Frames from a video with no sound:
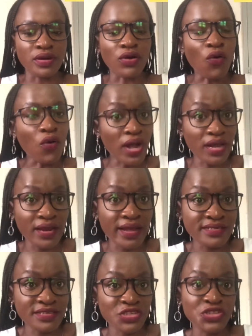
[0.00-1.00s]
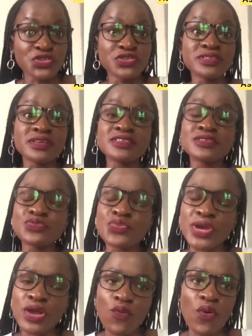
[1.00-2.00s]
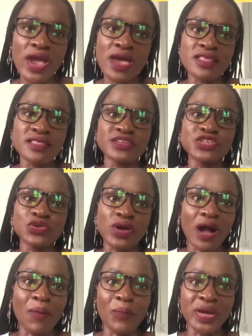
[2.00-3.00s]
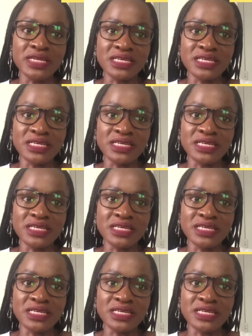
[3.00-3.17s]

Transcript: organizations require that your company